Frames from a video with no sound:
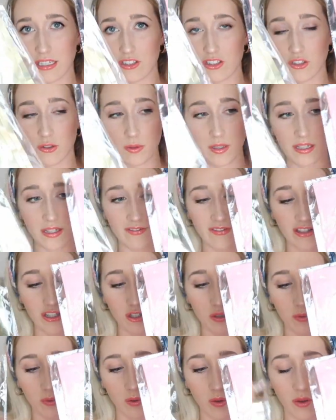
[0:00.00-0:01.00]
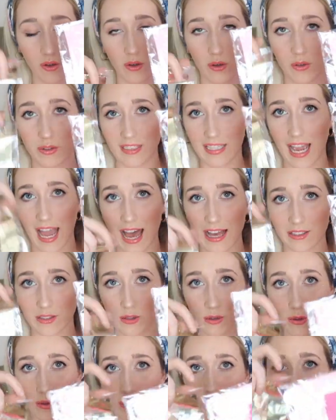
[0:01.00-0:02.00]
into individual
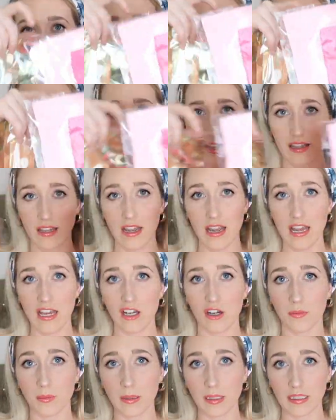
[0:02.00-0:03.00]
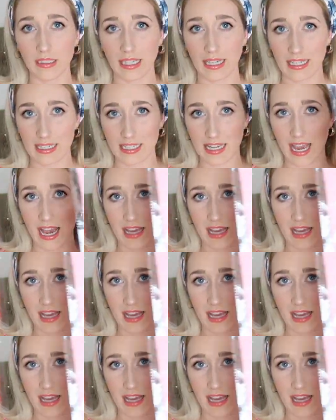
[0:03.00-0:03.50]
tassels, and then it'll be like a